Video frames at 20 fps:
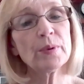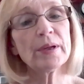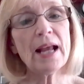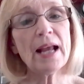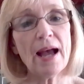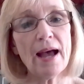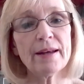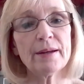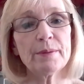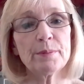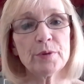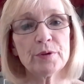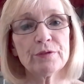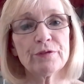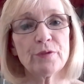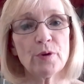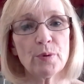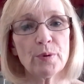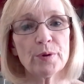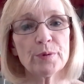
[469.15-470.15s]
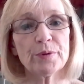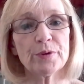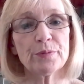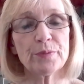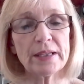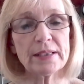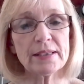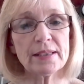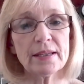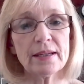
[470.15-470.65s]
went ahead and moved forward with
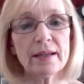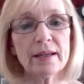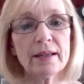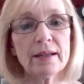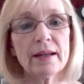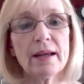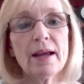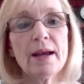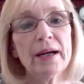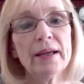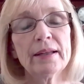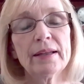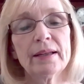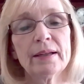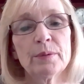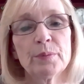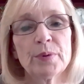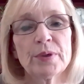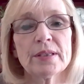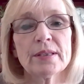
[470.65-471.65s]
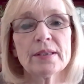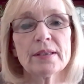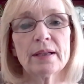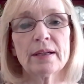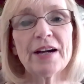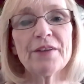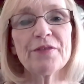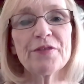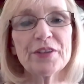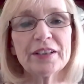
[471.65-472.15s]
renting it, but it was
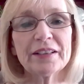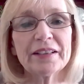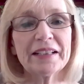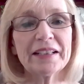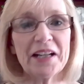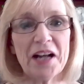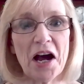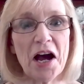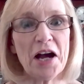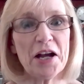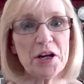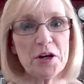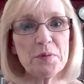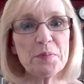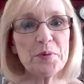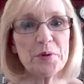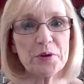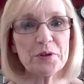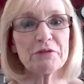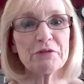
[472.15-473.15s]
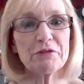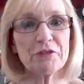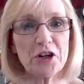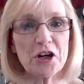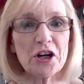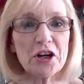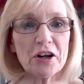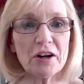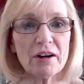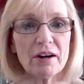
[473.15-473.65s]
definitely an eye-opener for
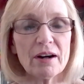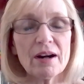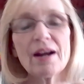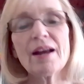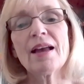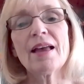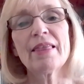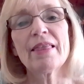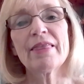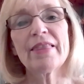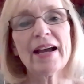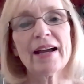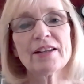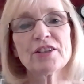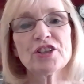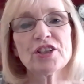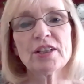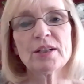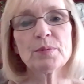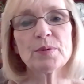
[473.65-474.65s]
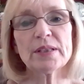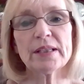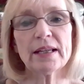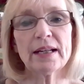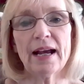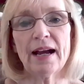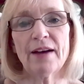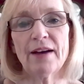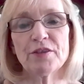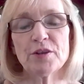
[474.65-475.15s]
her that she was
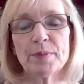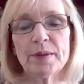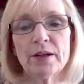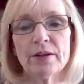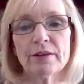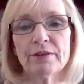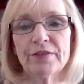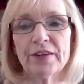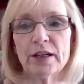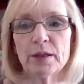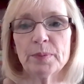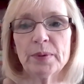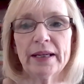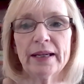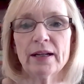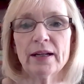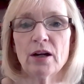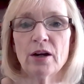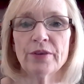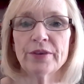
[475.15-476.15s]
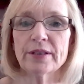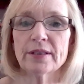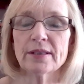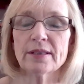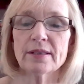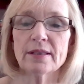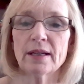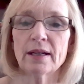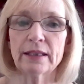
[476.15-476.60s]
going to have to be on the FAIR plan on this